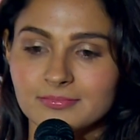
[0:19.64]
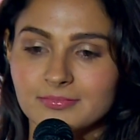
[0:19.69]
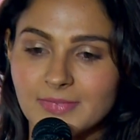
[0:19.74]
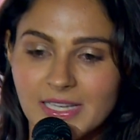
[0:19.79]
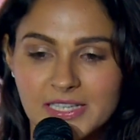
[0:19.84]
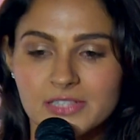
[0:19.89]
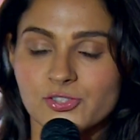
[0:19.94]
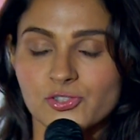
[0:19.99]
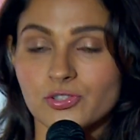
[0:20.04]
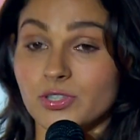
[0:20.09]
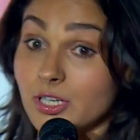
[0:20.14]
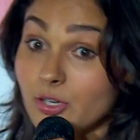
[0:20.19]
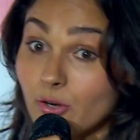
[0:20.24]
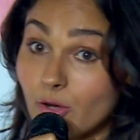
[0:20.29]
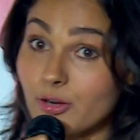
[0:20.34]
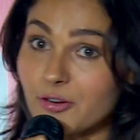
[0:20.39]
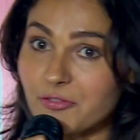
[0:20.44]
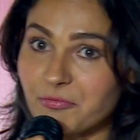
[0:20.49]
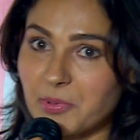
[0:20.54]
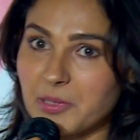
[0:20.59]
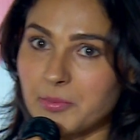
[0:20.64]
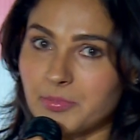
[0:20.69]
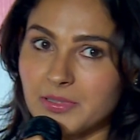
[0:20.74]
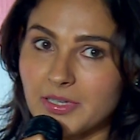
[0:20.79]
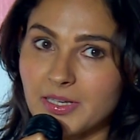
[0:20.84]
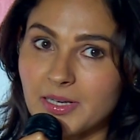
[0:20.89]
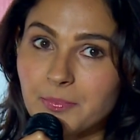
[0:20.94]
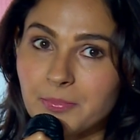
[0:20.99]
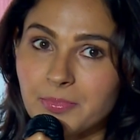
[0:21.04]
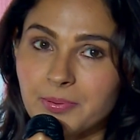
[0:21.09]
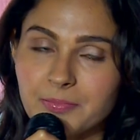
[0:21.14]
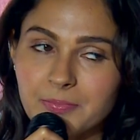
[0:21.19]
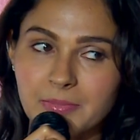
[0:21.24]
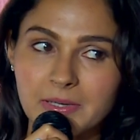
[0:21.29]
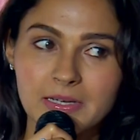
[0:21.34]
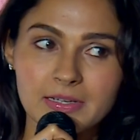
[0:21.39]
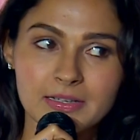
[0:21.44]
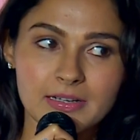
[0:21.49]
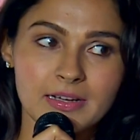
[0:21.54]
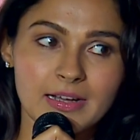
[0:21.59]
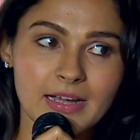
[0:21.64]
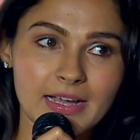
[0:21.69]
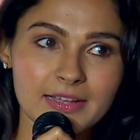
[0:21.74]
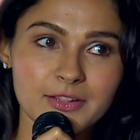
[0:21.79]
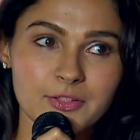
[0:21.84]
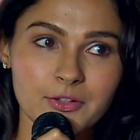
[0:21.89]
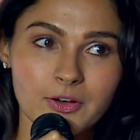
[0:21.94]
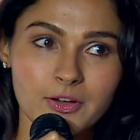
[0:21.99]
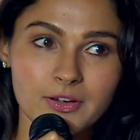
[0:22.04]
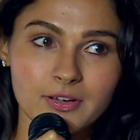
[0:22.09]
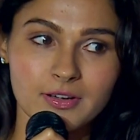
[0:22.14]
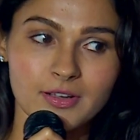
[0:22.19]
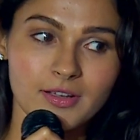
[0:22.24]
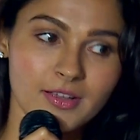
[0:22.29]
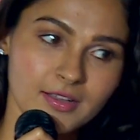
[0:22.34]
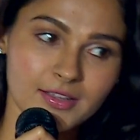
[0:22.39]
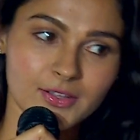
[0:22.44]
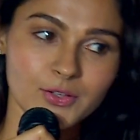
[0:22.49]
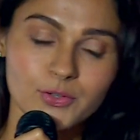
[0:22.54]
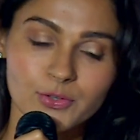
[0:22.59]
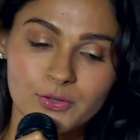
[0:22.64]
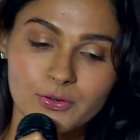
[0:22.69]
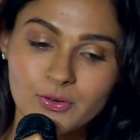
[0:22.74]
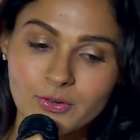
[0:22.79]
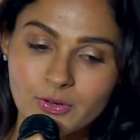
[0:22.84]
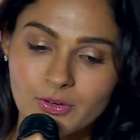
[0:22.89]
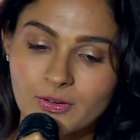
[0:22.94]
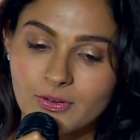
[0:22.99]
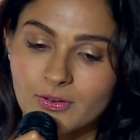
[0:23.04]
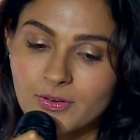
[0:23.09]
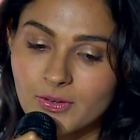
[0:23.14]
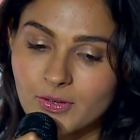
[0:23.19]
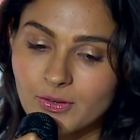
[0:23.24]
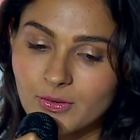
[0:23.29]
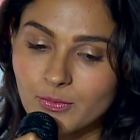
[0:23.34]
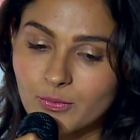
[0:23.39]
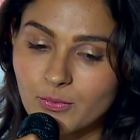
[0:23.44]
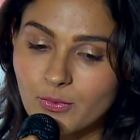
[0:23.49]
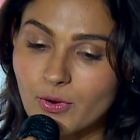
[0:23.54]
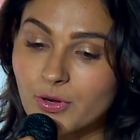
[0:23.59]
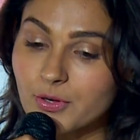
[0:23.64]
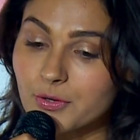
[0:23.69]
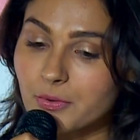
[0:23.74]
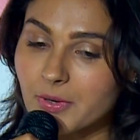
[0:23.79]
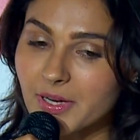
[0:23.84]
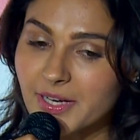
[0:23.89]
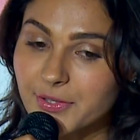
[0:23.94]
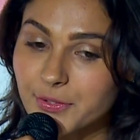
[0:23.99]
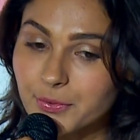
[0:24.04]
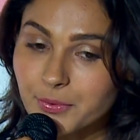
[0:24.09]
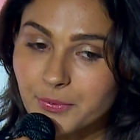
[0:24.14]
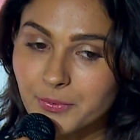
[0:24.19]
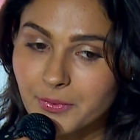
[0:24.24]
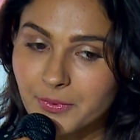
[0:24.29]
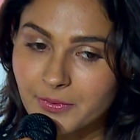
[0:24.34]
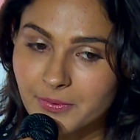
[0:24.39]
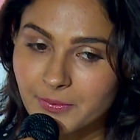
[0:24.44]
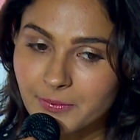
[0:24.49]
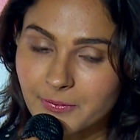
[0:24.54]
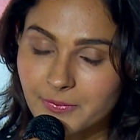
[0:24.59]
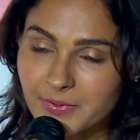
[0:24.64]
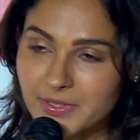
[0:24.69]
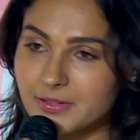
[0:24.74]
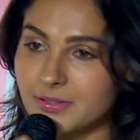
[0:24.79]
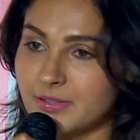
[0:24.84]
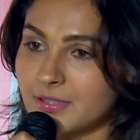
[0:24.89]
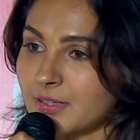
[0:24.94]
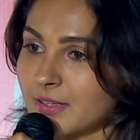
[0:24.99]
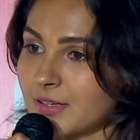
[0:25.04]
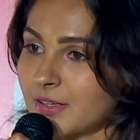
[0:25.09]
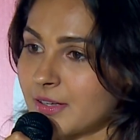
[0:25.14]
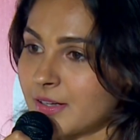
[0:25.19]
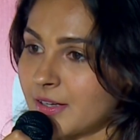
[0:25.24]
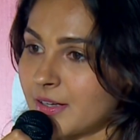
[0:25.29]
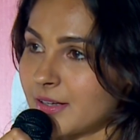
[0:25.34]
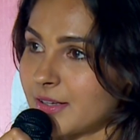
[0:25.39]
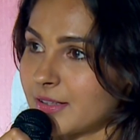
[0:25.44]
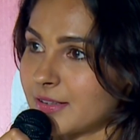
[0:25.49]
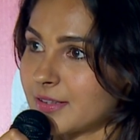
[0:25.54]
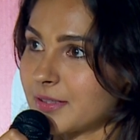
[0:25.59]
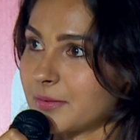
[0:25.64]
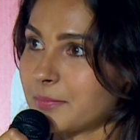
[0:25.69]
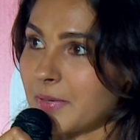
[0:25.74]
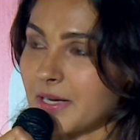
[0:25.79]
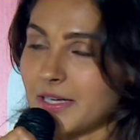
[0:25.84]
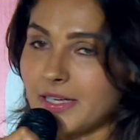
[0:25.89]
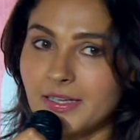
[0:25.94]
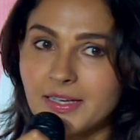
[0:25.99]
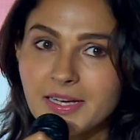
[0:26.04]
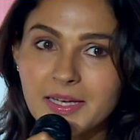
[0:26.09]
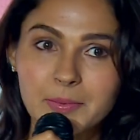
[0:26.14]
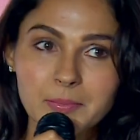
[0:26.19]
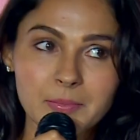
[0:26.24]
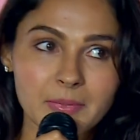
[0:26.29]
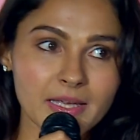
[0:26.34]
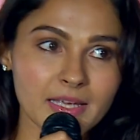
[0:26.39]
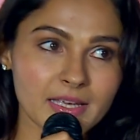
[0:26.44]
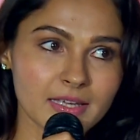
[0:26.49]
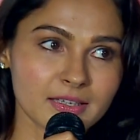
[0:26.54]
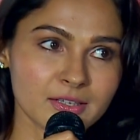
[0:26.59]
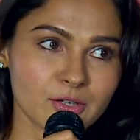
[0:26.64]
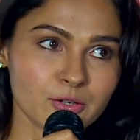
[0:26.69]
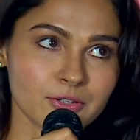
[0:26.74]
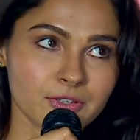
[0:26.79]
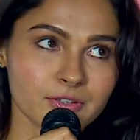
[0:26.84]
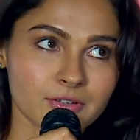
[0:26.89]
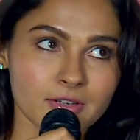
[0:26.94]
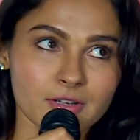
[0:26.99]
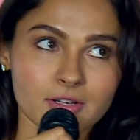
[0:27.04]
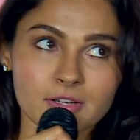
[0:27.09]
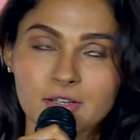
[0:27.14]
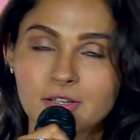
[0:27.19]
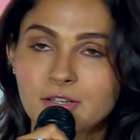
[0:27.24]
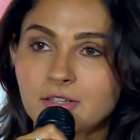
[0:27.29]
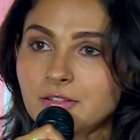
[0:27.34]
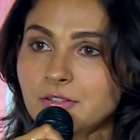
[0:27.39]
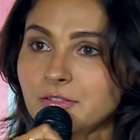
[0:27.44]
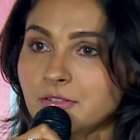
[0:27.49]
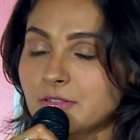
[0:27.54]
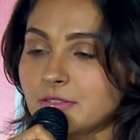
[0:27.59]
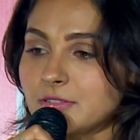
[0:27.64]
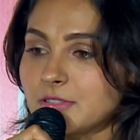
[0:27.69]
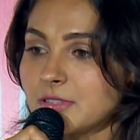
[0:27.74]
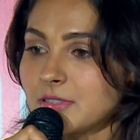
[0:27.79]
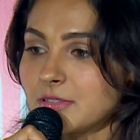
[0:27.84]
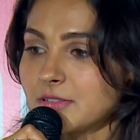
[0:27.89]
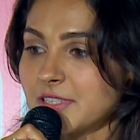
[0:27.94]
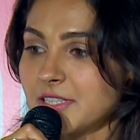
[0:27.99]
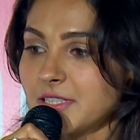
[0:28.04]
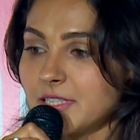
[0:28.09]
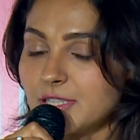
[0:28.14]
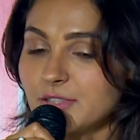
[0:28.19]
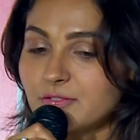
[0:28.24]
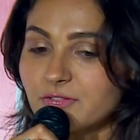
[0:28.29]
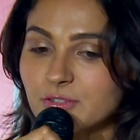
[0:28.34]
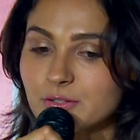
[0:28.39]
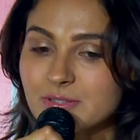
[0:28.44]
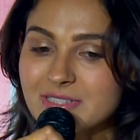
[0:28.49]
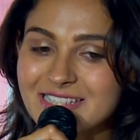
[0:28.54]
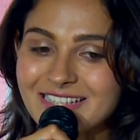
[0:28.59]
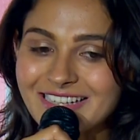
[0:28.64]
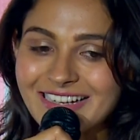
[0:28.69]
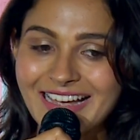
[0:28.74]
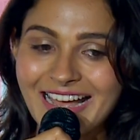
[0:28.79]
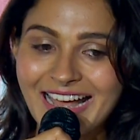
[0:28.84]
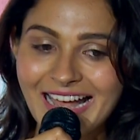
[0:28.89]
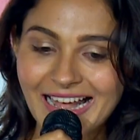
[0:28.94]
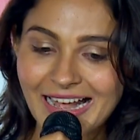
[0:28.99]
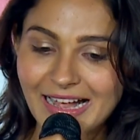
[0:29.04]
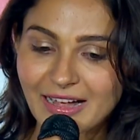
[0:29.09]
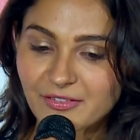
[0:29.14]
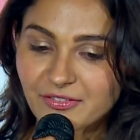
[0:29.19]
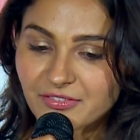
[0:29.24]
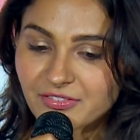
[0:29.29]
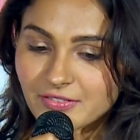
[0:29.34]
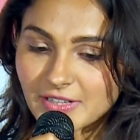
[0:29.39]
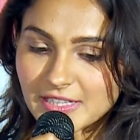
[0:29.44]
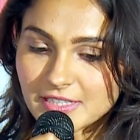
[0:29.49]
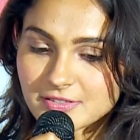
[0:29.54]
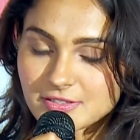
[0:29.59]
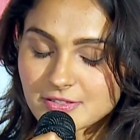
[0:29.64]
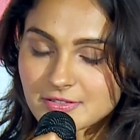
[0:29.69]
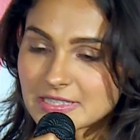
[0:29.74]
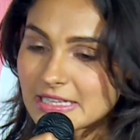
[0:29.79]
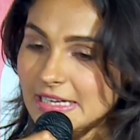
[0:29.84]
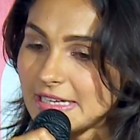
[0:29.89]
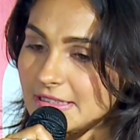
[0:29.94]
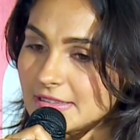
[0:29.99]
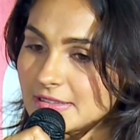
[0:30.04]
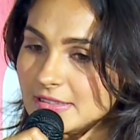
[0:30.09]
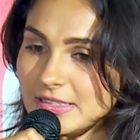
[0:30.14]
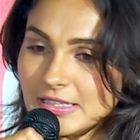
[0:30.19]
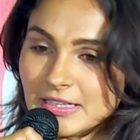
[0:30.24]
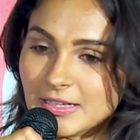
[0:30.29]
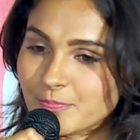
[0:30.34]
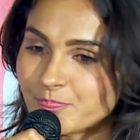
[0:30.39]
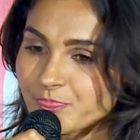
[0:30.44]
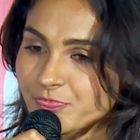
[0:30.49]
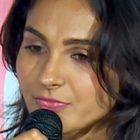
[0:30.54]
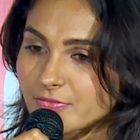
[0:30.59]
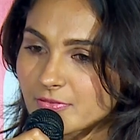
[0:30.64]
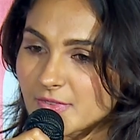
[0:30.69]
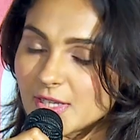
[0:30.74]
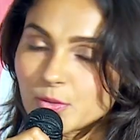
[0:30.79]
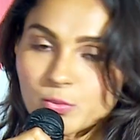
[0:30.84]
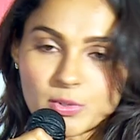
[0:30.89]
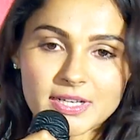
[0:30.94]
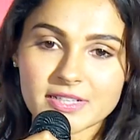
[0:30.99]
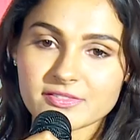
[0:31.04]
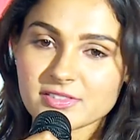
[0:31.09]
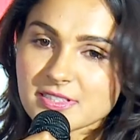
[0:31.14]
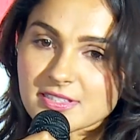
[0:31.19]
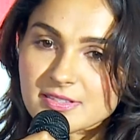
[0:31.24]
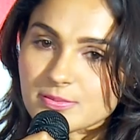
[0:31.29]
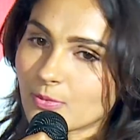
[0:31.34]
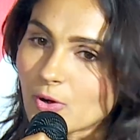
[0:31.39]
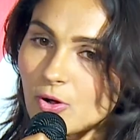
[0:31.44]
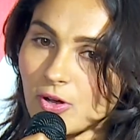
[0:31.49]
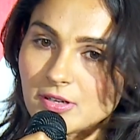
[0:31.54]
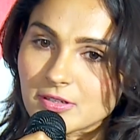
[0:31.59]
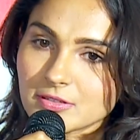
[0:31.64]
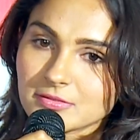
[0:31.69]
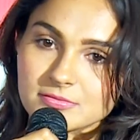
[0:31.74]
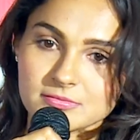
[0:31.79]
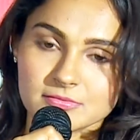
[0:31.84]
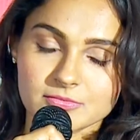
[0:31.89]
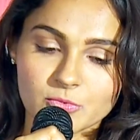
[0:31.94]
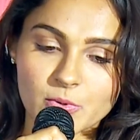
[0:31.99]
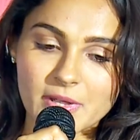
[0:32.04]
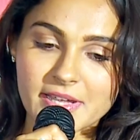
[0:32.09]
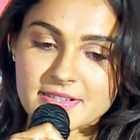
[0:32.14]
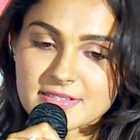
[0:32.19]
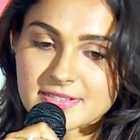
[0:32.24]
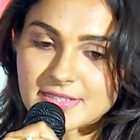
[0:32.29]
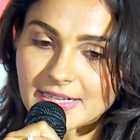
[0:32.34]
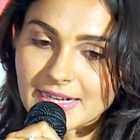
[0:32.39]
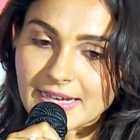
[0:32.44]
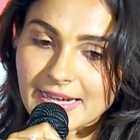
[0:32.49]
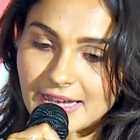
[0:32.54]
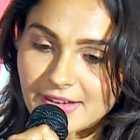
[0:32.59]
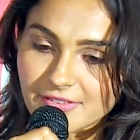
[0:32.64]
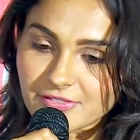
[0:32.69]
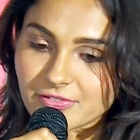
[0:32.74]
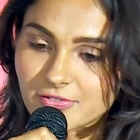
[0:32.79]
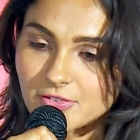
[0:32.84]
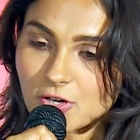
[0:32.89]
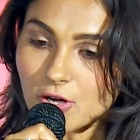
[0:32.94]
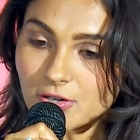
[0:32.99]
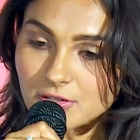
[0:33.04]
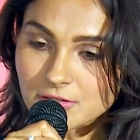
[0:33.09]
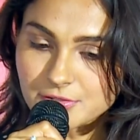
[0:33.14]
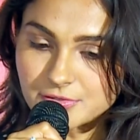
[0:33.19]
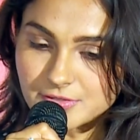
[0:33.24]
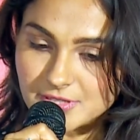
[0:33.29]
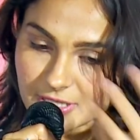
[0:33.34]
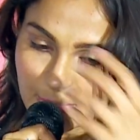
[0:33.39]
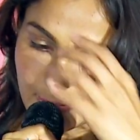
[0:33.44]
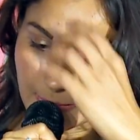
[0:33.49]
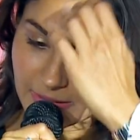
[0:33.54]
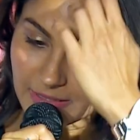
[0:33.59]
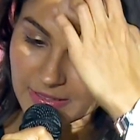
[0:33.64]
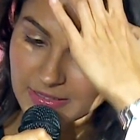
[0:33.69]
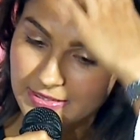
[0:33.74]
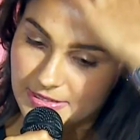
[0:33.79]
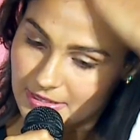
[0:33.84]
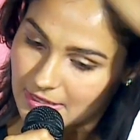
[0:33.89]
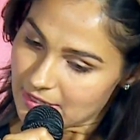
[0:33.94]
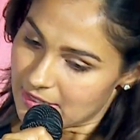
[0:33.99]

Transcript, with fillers: it shook a lot of people up, but I thought, you know, what do I do with the money I make or the influence I have in society, in whatever small ways that I have gotten to this place?